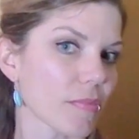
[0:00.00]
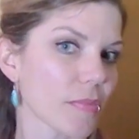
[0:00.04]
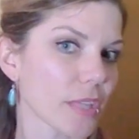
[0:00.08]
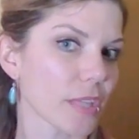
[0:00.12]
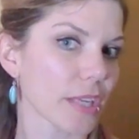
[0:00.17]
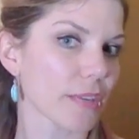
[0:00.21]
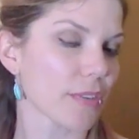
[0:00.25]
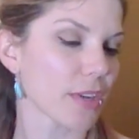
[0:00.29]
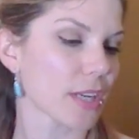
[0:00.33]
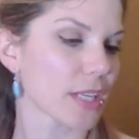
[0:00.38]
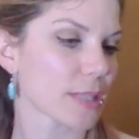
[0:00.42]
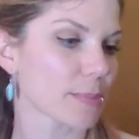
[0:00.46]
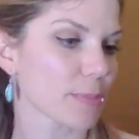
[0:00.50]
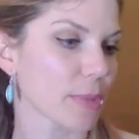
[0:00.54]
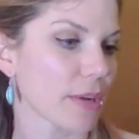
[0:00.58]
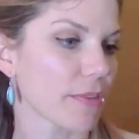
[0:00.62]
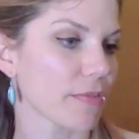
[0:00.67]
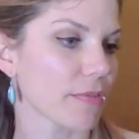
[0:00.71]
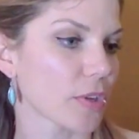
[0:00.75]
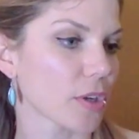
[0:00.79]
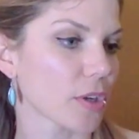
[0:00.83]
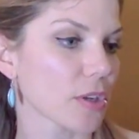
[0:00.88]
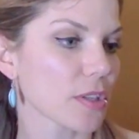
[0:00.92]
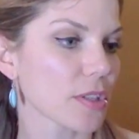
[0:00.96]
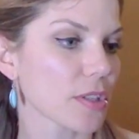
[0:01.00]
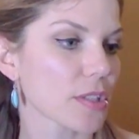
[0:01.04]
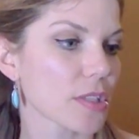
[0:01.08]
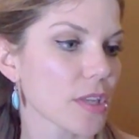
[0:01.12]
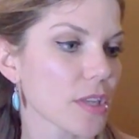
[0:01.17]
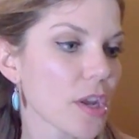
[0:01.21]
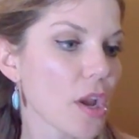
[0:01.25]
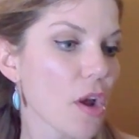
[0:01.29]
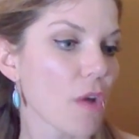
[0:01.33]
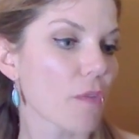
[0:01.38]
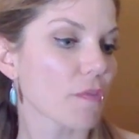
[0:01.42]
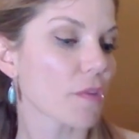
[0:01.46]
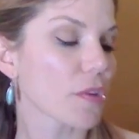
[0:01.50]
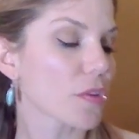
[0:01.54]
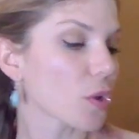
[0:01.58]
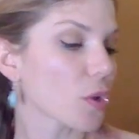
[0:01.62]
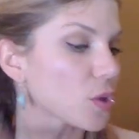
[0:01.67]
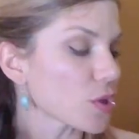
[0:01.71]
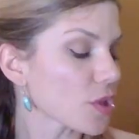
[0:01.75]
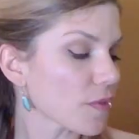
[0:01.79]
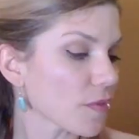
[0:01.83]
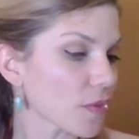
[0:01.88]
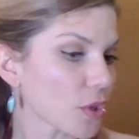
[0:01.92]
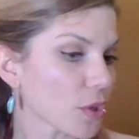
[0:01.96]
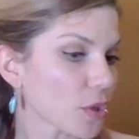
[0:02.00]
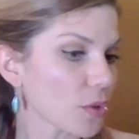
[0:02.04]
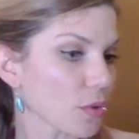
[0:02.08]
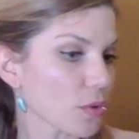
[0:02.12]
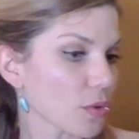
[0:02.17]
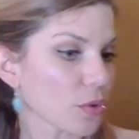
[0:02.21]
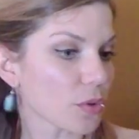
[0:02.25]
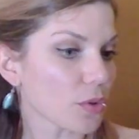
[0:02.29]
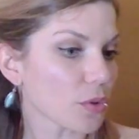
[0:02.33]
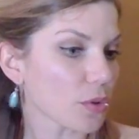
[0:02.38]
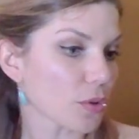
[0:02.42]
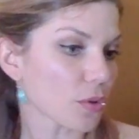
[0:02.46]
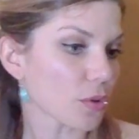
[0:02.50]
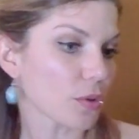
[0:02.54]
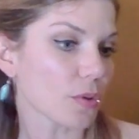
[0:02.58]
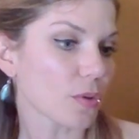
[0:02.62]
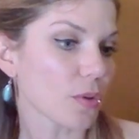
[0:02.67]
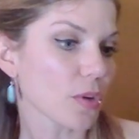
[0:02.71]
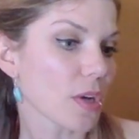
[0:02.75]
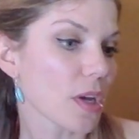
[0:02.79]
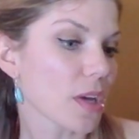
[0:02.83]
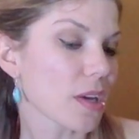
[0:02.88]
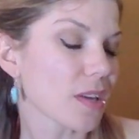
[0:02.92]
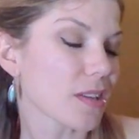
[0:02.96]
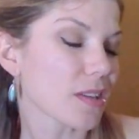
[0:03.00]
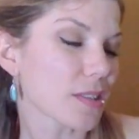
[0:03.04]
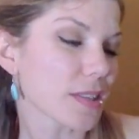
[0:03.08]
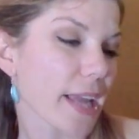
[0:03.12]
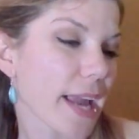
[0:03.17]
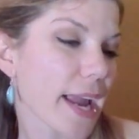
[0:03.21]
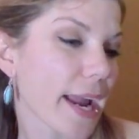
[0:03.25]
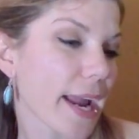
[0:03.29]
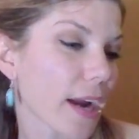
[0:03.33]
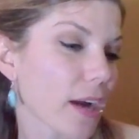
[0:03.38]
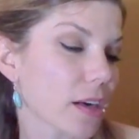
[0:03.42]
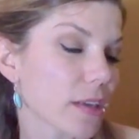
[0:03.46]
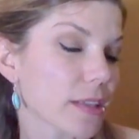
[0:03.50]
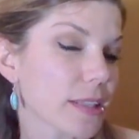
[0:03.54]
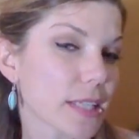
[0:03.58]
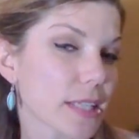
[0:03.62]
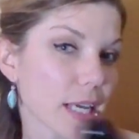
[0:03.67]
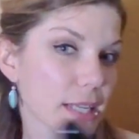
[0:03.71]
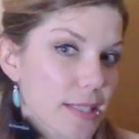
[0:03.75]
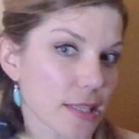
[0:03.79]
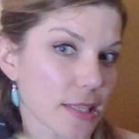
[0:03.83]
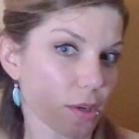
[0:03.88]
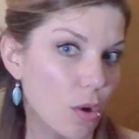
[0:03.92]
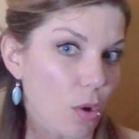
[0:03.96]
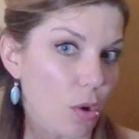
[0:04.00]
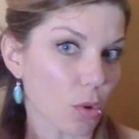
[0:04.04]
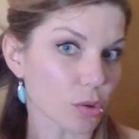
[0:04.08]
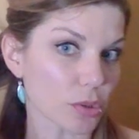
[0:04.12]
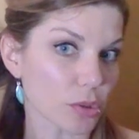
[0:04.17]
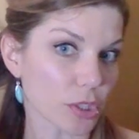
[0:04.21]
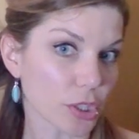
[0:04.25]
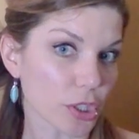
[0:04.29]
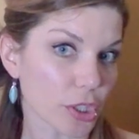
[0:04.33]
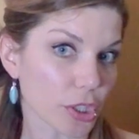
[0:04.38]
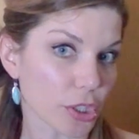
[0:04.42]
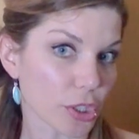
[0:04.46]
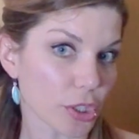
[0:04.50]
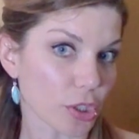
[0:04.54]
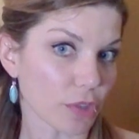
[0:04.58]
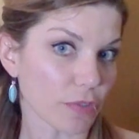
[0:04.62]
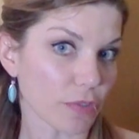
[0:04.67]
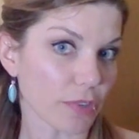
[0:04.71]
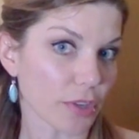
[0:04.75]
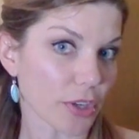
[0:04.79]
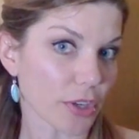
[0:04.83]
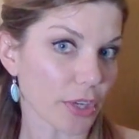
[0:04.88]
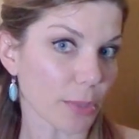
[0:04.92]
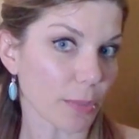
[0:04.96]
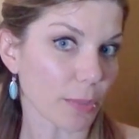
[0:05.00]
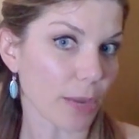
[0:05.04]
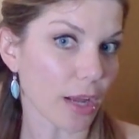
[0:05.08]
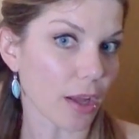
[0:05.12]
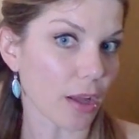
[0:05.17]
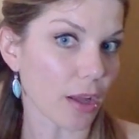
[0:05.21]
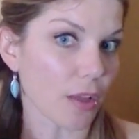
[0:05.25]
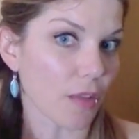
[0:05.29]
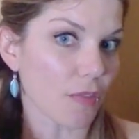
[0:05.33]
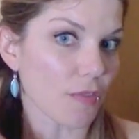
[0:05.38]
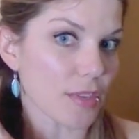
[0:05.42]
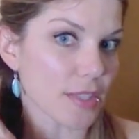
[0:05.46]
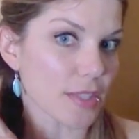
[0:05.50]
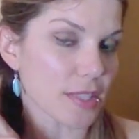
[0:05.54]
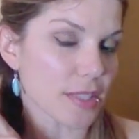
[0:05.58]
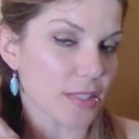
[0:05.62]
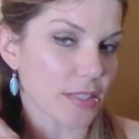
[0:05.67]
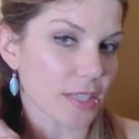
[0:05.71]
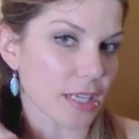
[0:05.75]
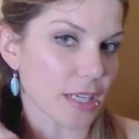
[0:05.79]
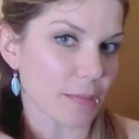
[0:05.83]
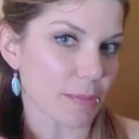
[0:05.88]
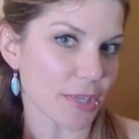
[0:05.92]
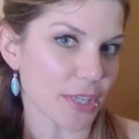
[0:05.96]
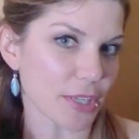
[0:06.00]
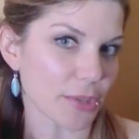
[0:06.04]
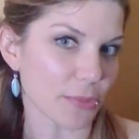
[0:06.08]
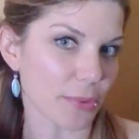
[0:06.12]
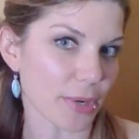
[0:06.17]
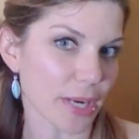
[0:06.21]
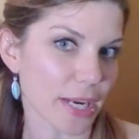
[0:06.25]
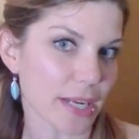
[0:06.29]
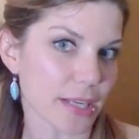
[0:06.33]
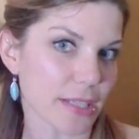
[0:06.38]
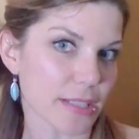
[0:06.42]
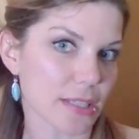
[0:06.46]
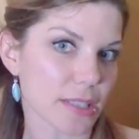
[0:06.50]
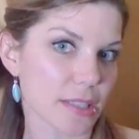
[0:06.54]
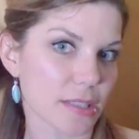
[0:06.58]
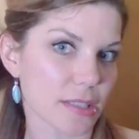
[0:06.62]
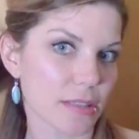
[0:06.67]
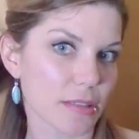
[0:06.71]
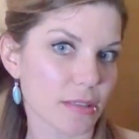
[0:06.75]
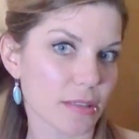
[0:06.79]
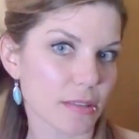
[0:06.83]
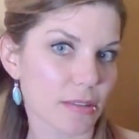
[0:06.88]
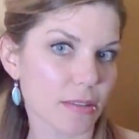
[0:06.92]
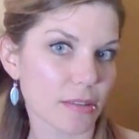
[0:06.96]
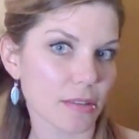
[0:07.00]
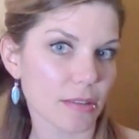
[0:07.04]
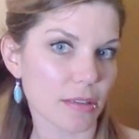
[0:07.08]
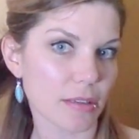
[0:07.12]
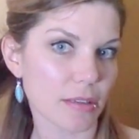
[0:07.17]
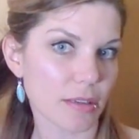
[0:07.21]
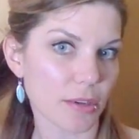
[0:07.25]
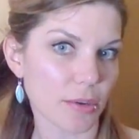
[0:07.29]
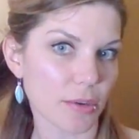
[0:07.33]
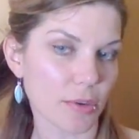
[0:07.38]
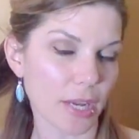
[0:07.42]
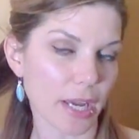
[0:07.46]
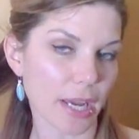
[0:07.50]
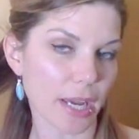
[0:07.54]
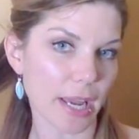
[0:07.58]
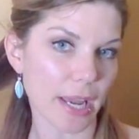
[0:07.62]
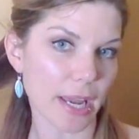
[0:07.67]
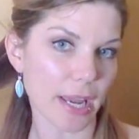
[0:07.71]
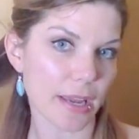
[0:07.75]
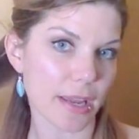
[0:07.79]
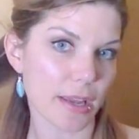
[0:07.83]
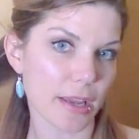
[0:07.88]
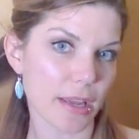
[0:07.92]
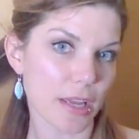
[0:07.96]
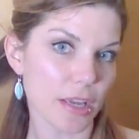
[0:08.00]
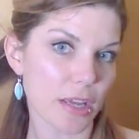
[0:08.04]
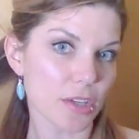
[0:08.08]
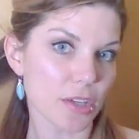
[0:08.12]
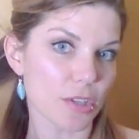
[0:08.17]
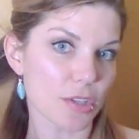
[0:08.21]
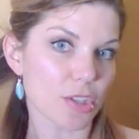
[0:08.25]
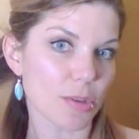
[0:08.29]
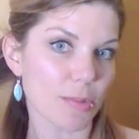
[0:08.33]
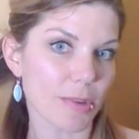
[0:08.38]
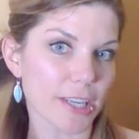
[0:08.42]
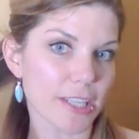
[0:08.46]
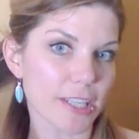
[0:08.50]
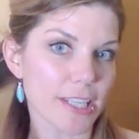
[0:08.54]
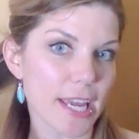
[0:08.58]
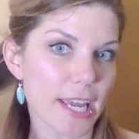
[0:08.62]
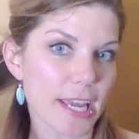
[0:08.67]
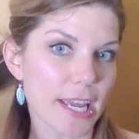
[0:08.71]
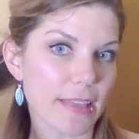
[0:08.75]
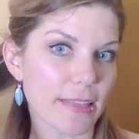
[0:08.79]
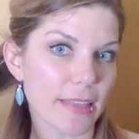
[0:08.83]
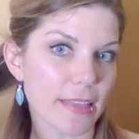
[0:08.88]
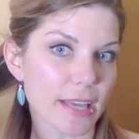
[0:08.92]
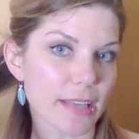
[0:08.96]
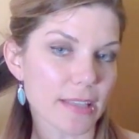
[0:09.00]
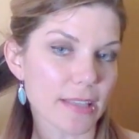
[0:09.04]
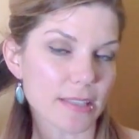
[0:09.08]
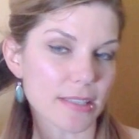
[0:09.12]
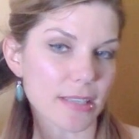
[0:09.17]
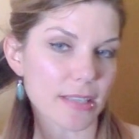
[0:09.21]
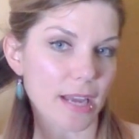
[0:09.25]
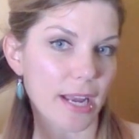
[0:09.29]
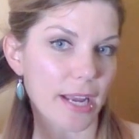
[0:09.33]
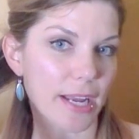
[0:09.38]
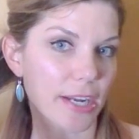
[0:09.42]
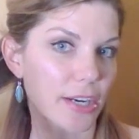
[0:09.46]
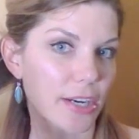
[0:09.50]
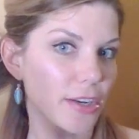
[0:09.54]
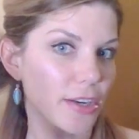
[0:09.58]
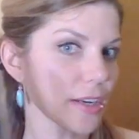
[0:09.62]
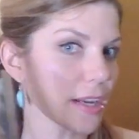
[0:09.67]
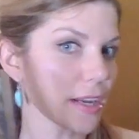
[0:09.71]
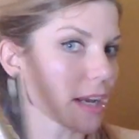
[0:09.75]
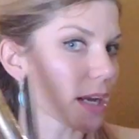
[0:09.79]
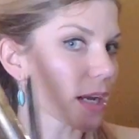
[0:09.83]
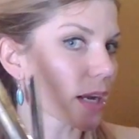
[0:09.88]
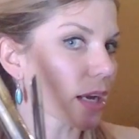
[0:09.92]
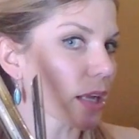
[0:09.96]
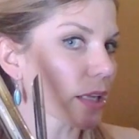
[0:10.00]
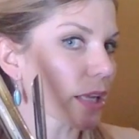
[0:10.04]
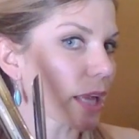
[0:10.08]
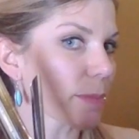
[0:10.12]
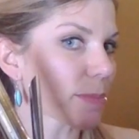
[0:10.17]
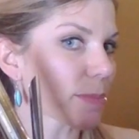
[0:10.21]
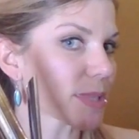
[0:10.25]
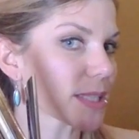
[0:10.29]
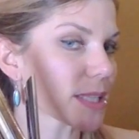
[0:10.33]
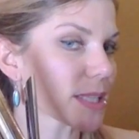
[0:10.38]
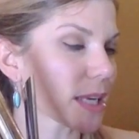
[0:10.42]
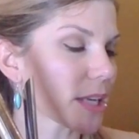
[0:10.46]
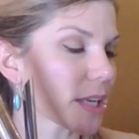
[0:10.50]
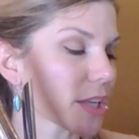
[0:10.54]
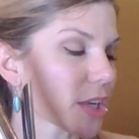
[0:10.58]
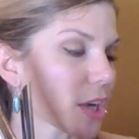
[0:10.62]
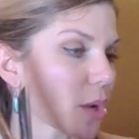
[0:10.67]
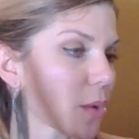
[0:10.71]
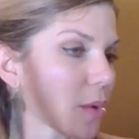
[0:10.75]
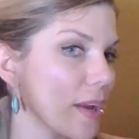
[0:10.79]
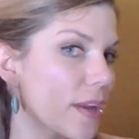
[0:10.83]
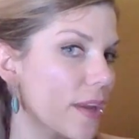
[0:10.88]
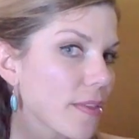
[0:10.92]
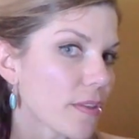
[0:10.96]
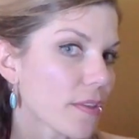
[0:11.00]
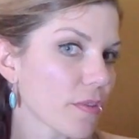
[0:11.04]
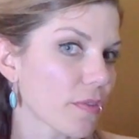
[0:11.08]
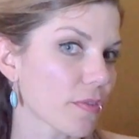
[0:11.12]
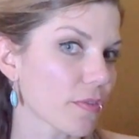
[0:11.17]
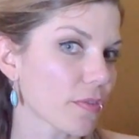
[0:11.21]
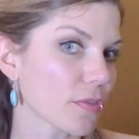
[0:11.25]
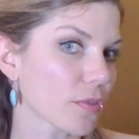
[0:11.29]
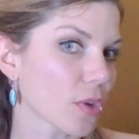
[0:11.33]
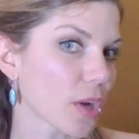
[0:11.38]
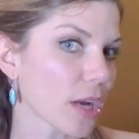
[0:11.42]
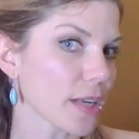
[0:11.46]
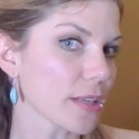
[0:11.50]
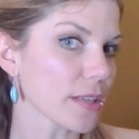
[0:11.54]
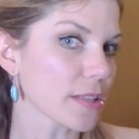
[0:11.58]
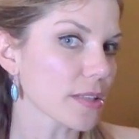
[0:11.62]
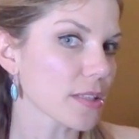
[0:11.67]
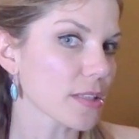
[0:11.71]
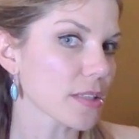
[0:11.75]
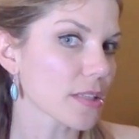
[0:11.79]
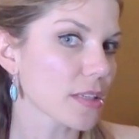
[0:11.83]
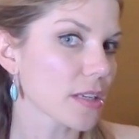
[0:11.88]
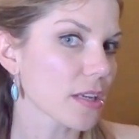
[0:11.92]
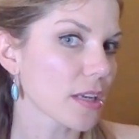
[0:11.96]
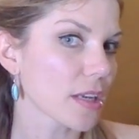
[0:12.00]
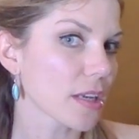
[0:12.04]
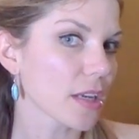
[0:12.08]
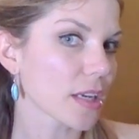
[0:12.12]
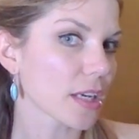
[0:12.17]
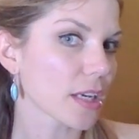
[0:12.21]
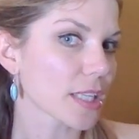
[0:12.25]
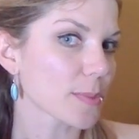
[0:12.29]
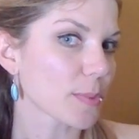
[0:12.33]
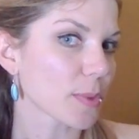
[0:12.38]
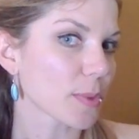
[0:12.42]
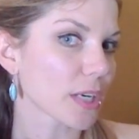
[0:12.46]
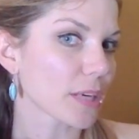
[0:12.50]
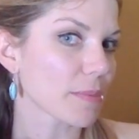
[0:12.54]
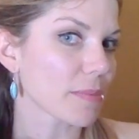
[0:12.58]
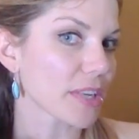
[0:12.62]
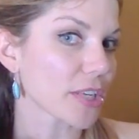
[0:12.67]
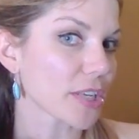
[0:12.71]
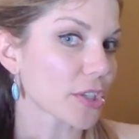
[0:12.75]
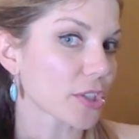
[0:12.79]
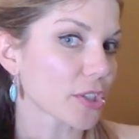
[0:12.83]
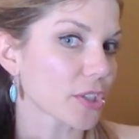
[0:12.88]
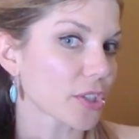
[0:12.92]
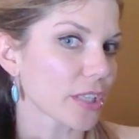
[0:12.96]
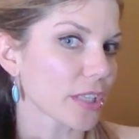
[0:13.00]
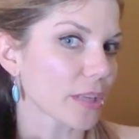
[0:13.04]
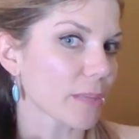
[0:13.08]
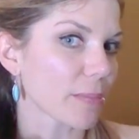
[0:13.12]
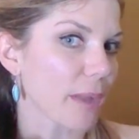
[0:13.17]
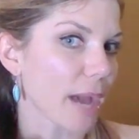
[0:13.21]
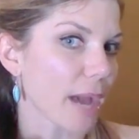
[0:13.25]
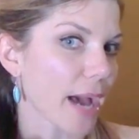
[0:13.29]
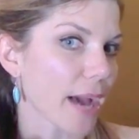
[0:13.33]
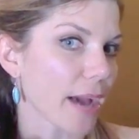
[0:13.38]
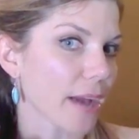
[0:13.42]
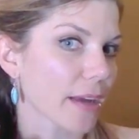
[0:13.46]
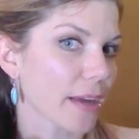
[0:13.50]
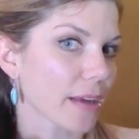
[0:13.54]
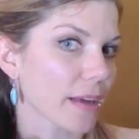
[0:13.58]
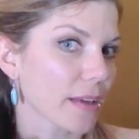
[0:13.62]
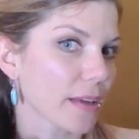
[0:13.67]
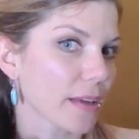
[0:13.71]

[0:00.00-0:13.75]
give it a spray first. For those of you whose hair doesn't hold a curl very well, this is going to be great. Okay, so I'm going to take this iron. Clamp is going to go in the front because we're going to be curling back.